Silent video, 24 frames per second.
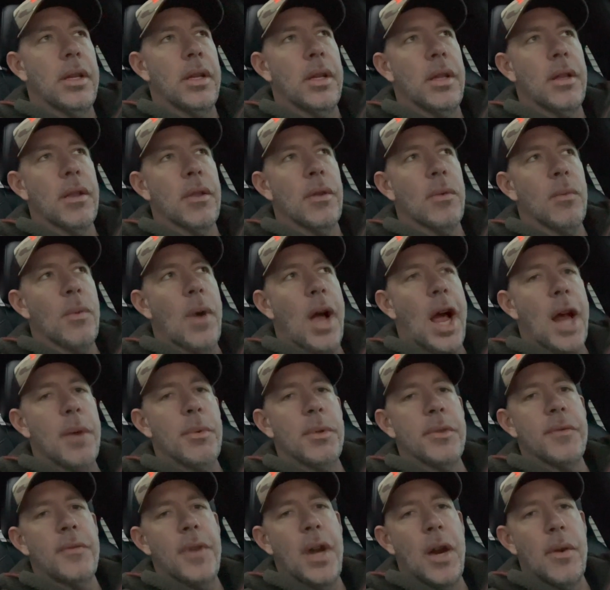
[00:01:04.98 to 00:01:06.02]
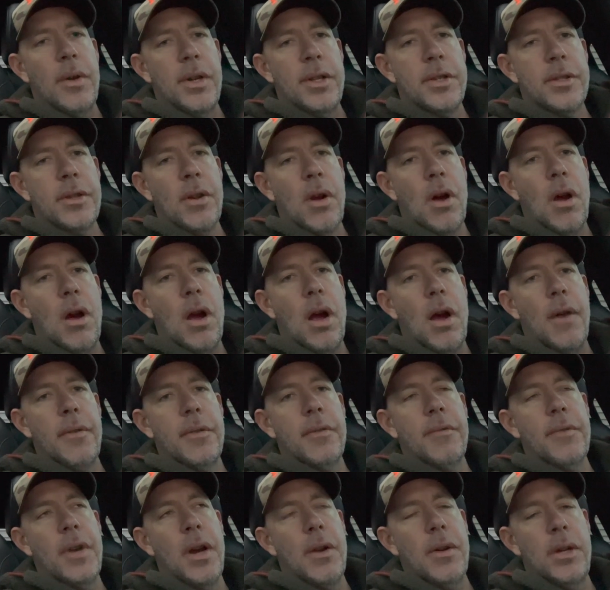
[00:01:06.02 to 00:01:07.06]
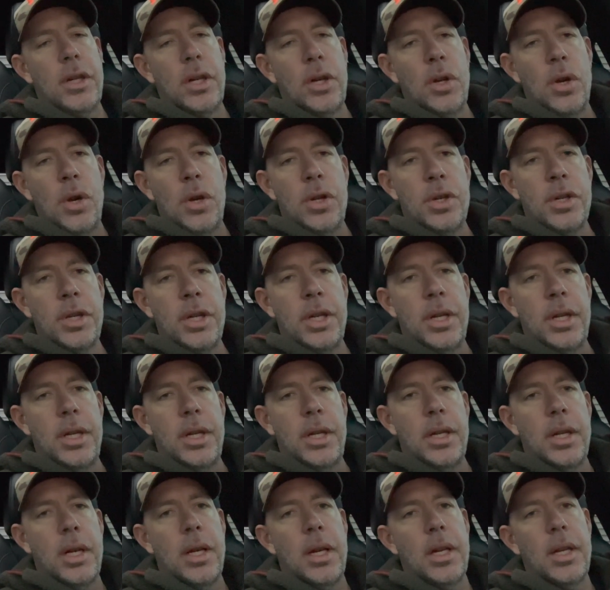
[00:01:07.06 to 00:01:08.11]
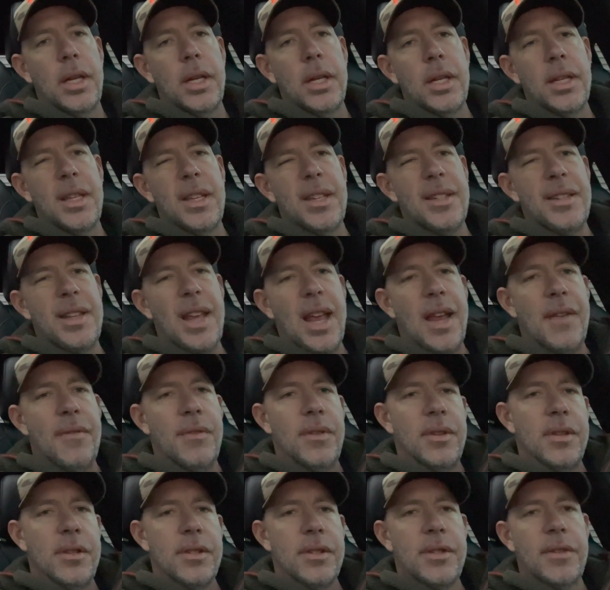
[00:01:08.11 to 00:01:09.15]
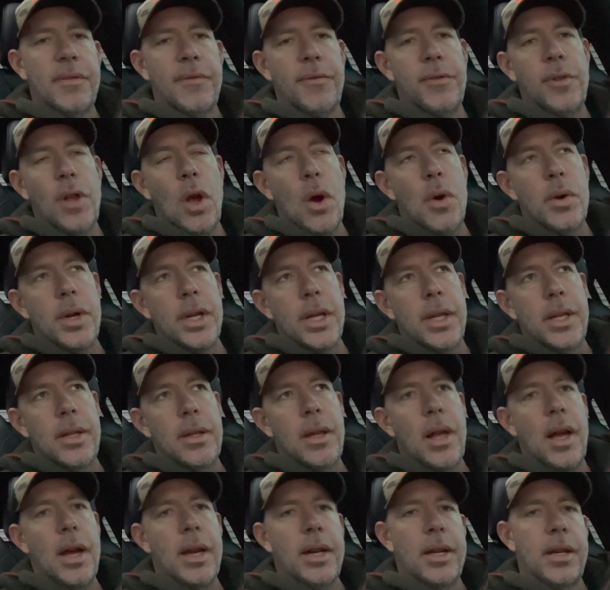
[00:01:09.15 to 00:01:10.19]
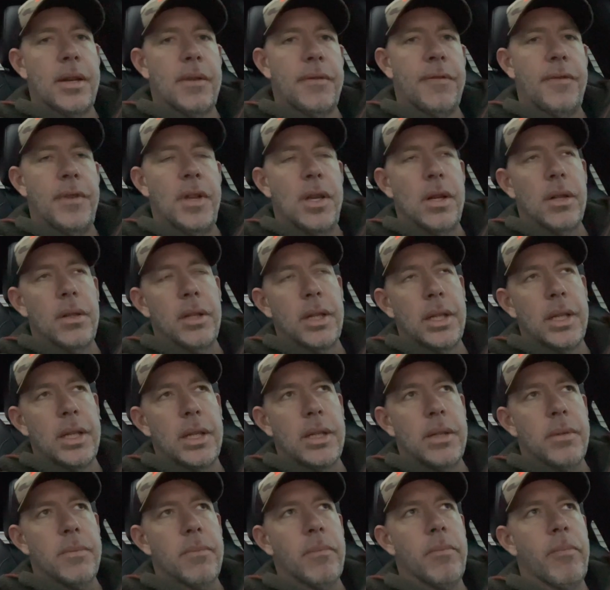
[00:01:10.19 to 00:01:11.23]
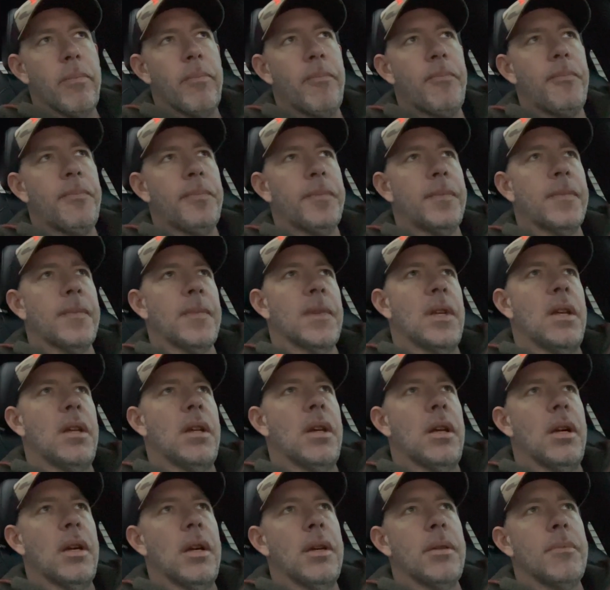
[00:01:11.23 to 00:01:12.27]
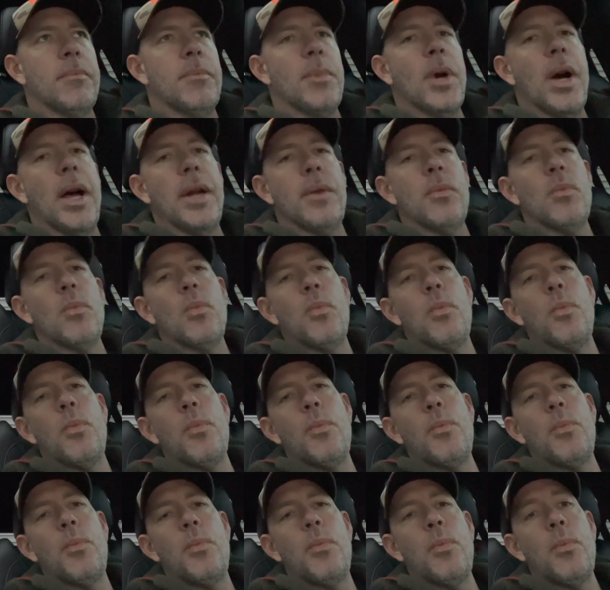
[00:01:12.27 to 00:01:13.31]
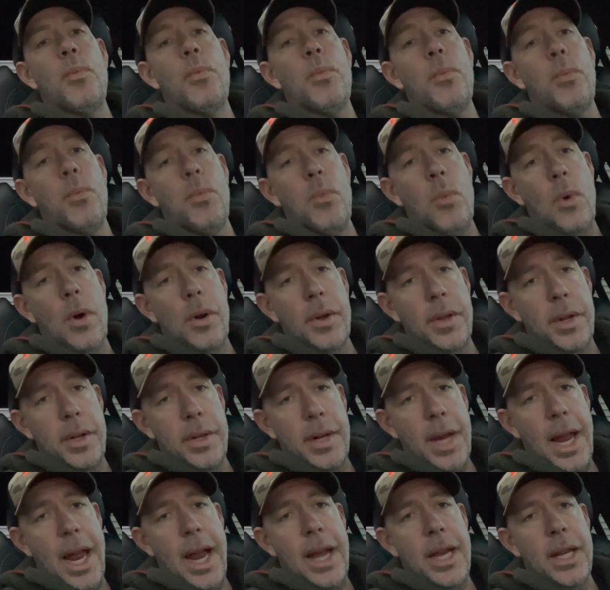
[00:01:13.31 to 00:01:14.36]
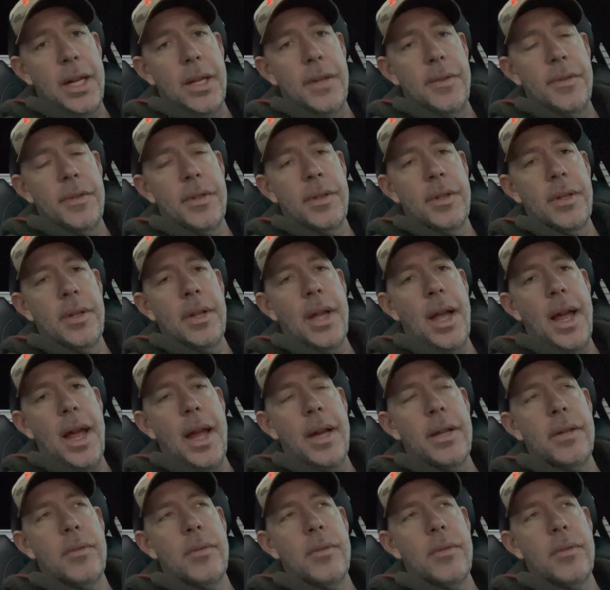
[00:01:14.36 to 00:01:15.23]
the ride was very soft, very cushy. It gave this floaty-like feeling. But one of the negatives to that